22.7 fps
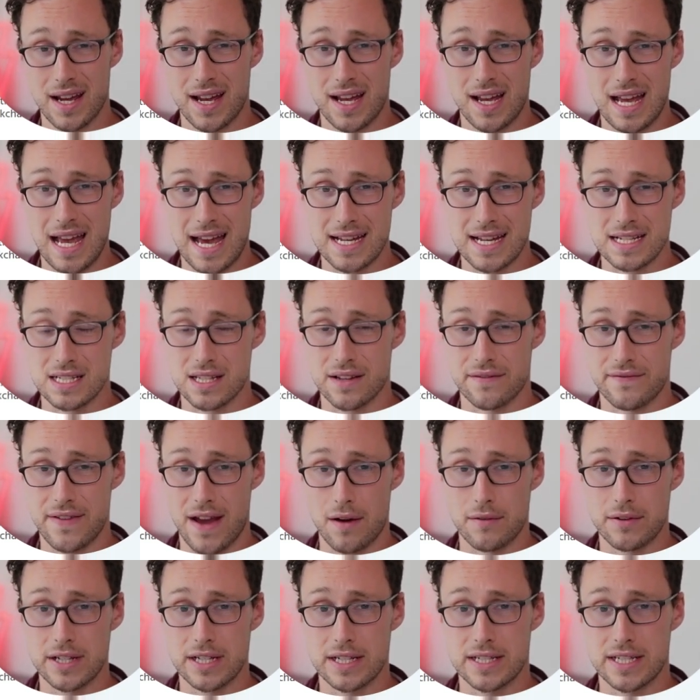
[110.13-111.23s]
as the
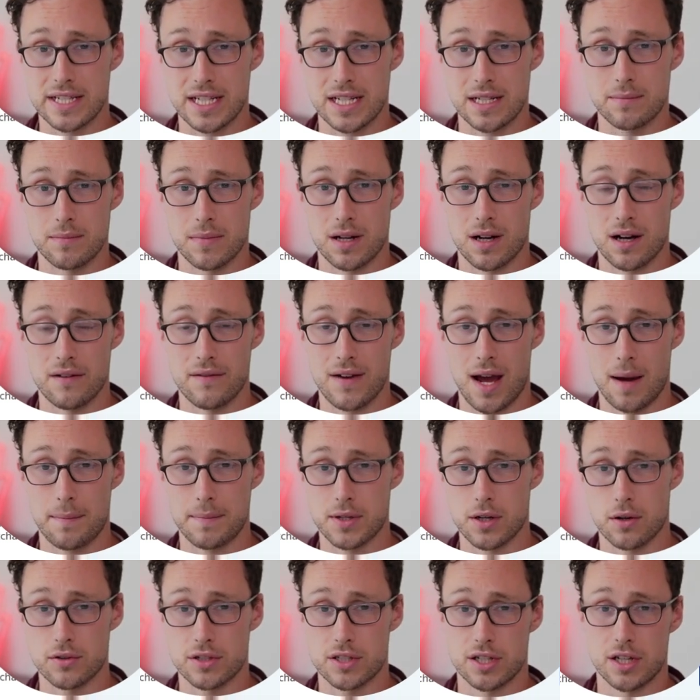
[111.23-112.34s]
founding team of
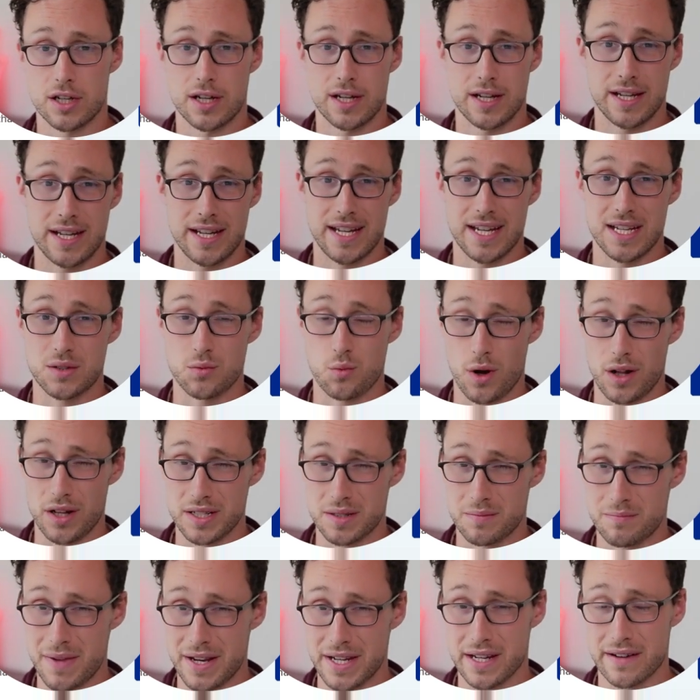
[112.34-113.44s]
Aptos, as well
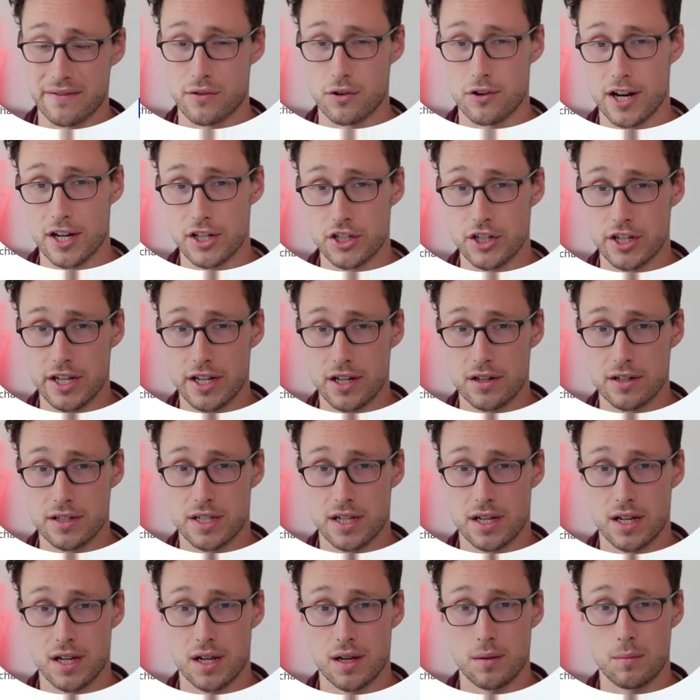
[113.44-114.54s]
as many of their engineers,
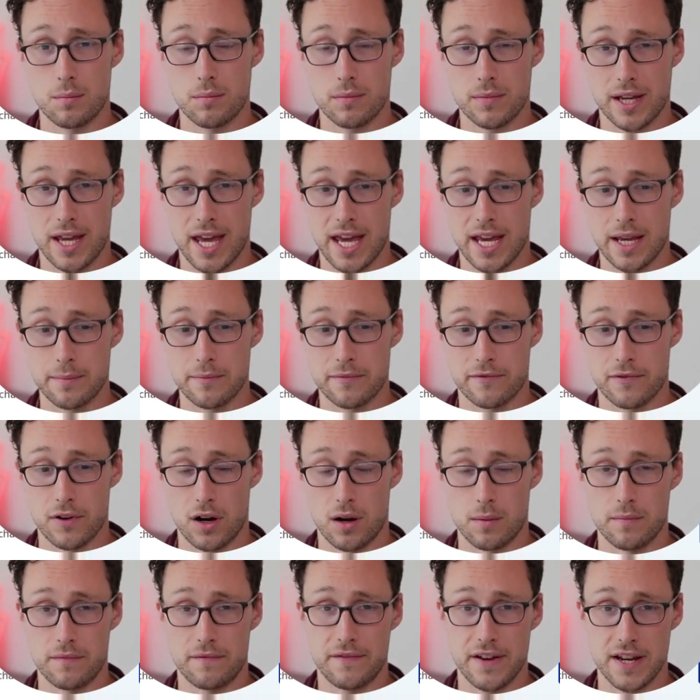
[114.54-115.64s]
came
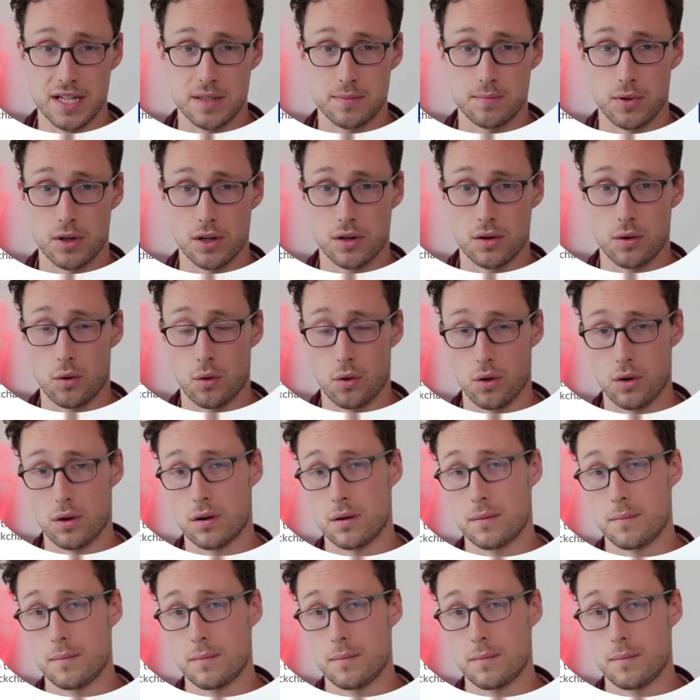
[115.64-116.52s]
from Facebook or